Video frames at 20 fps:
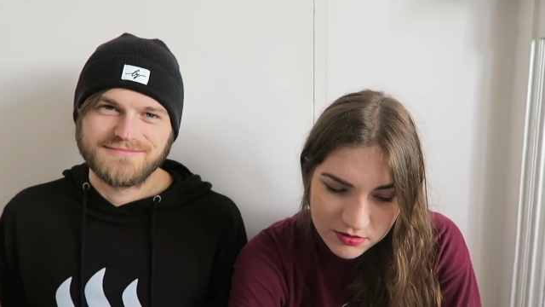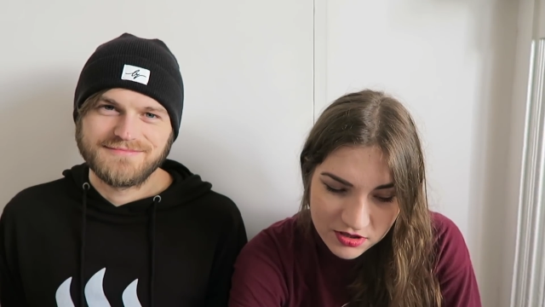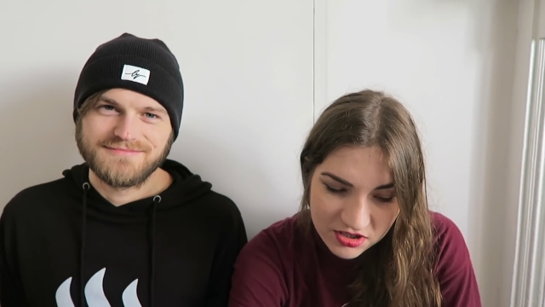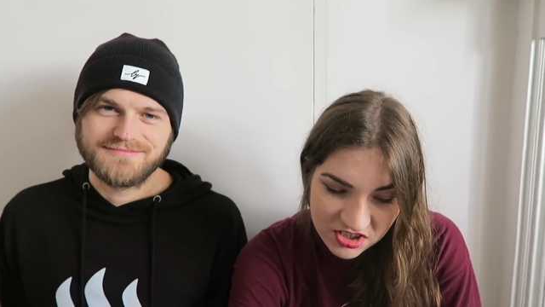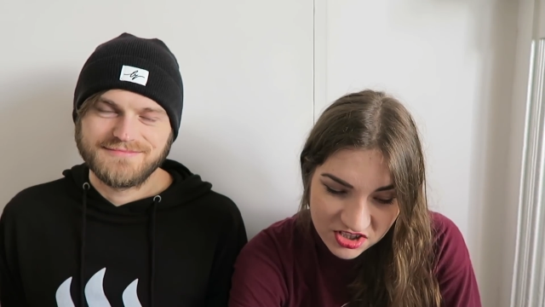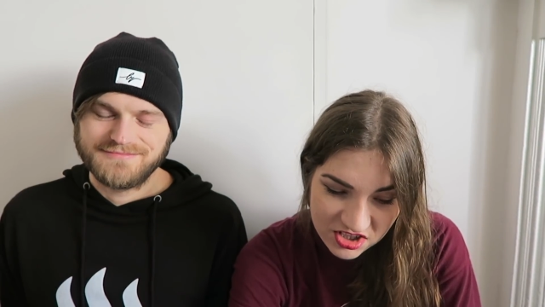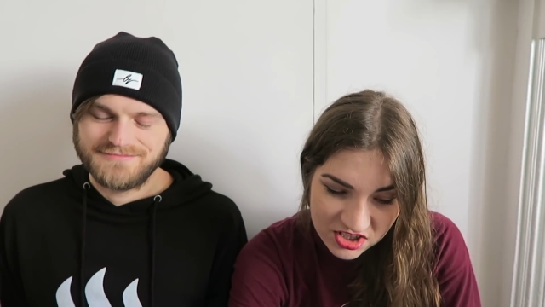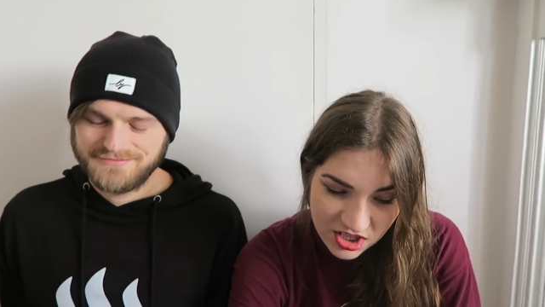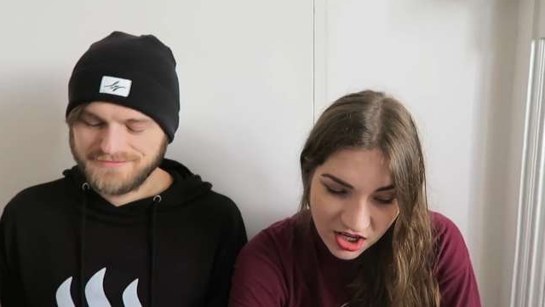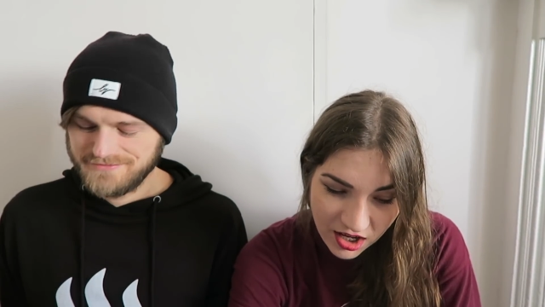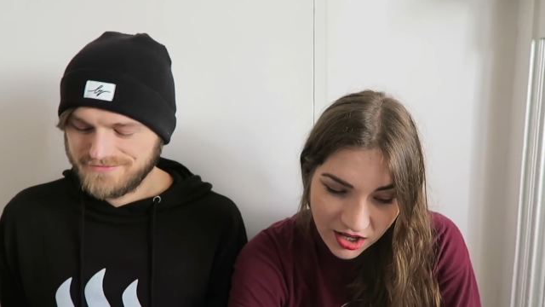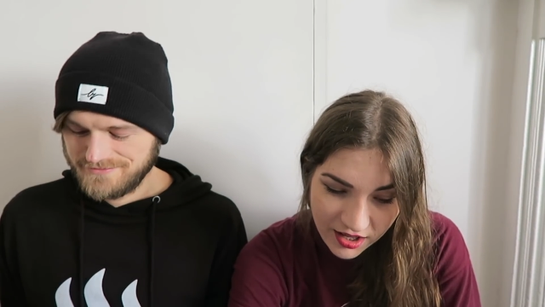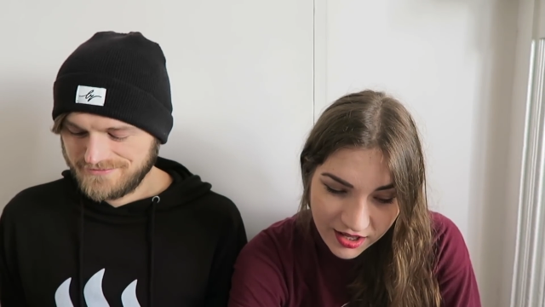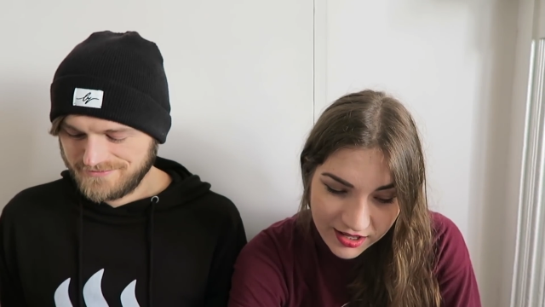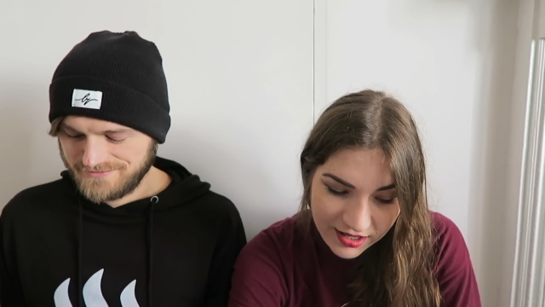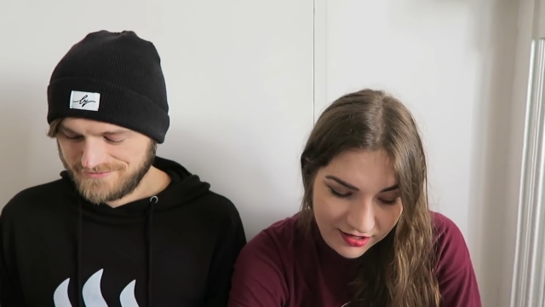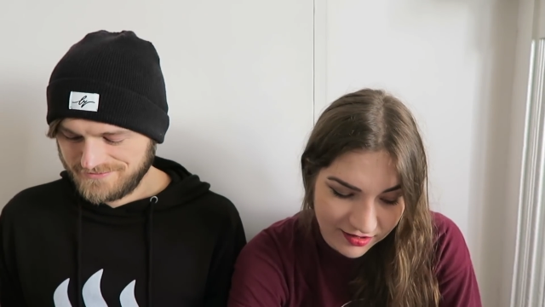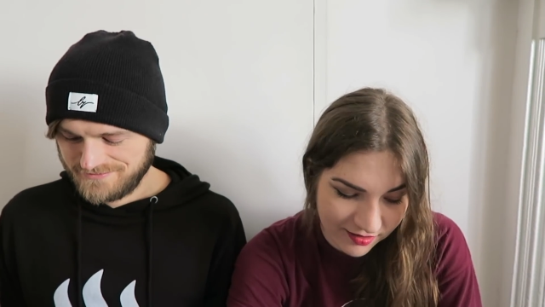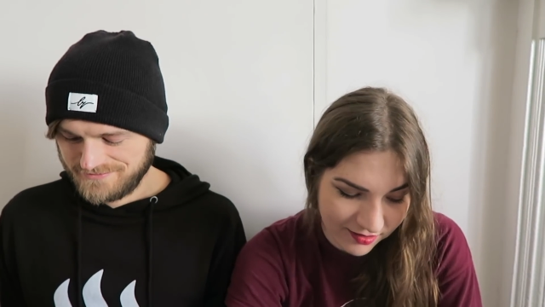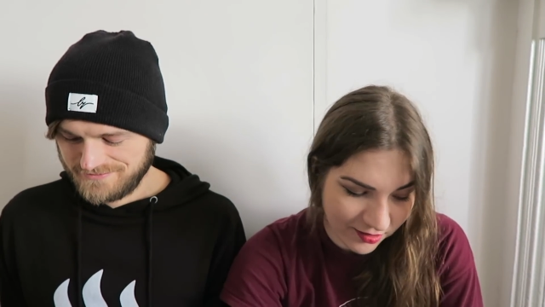Speaker 1: one to
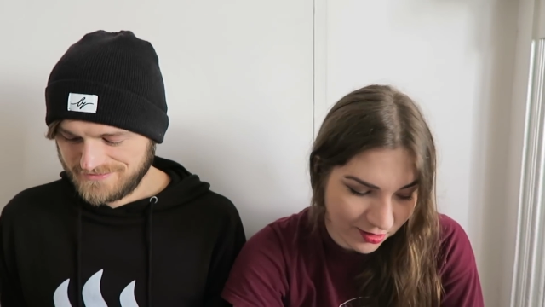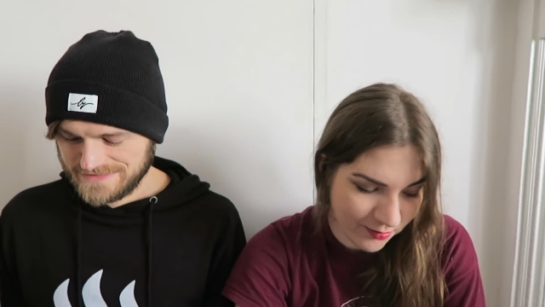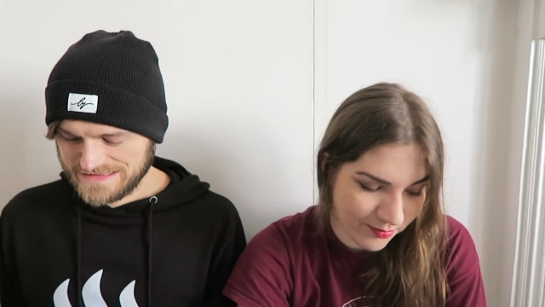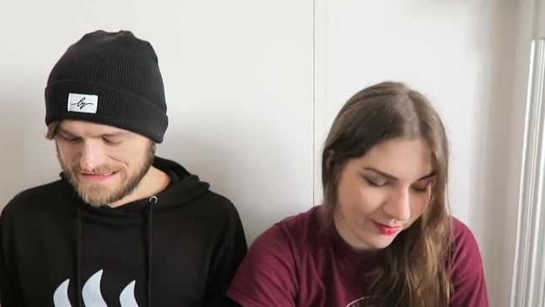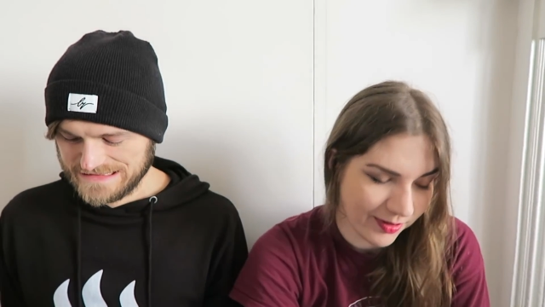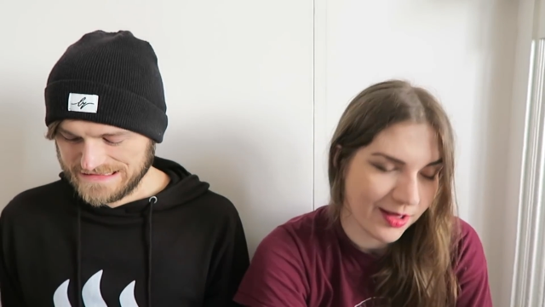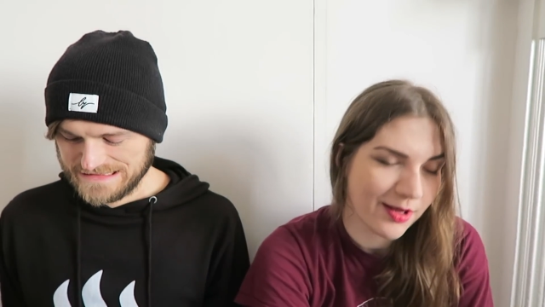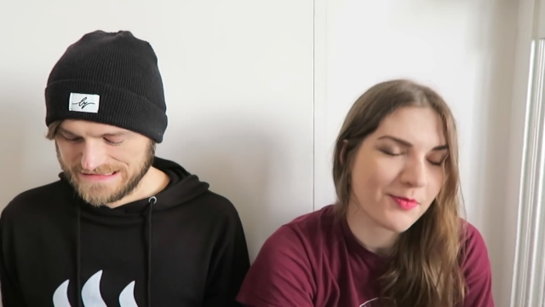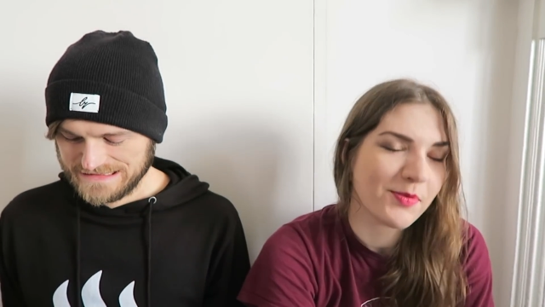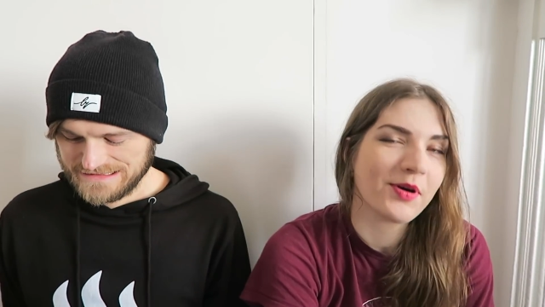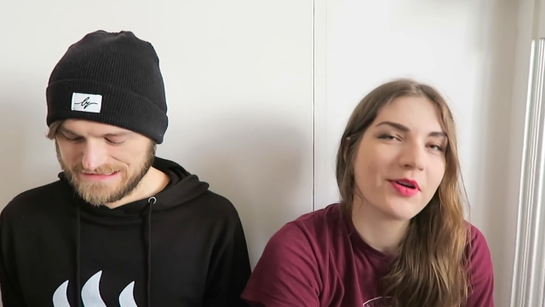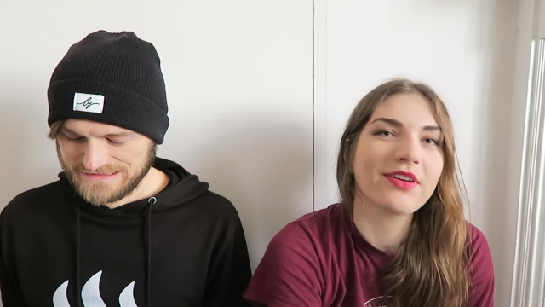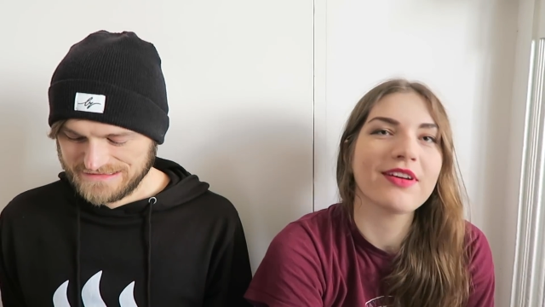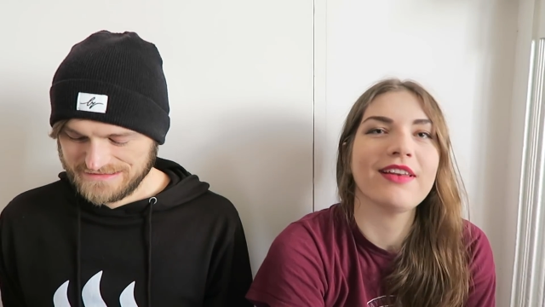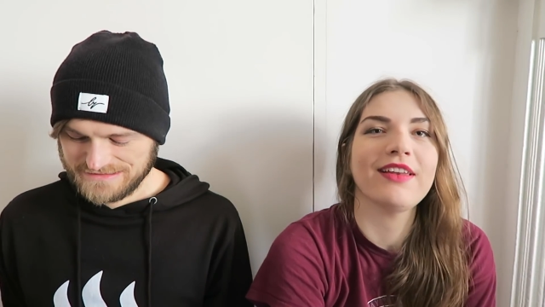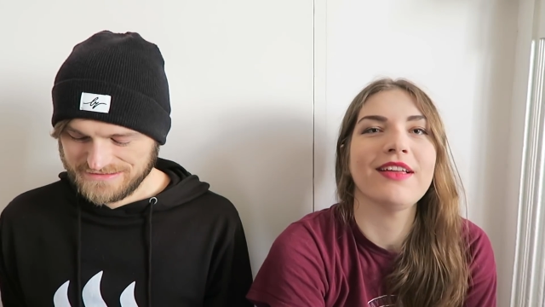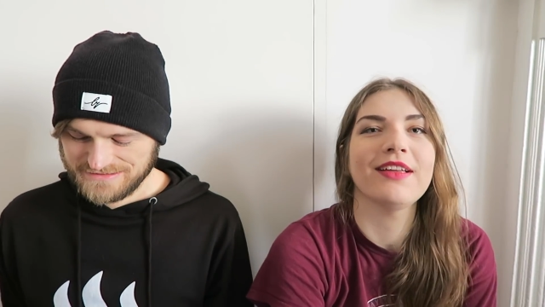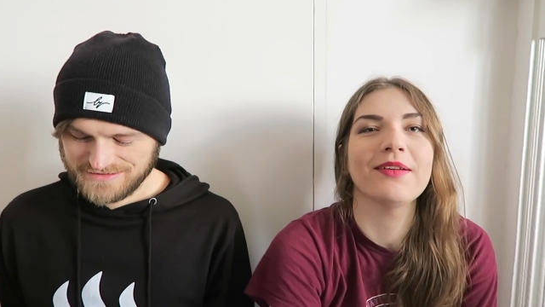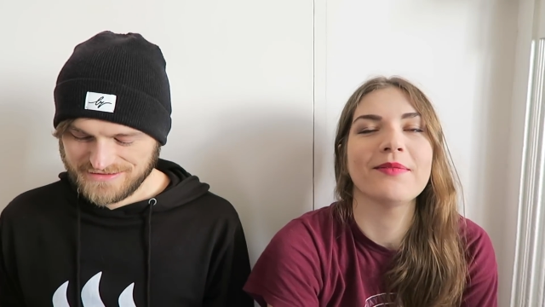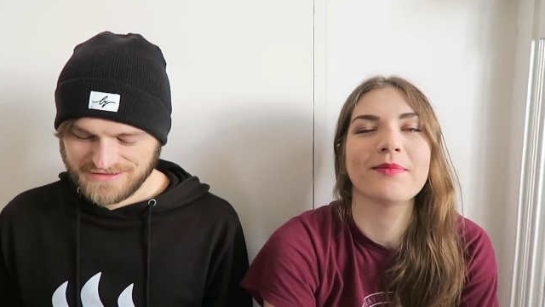die in a zombie
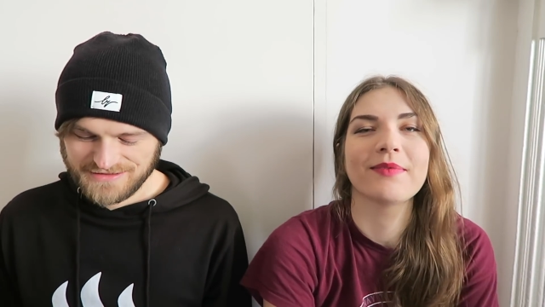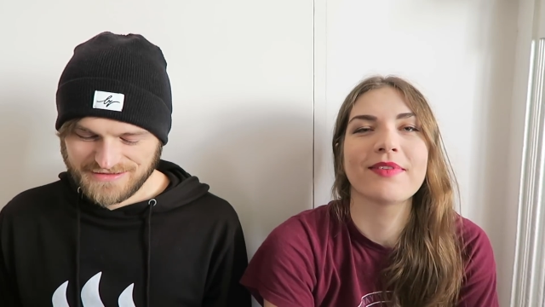apocalypse.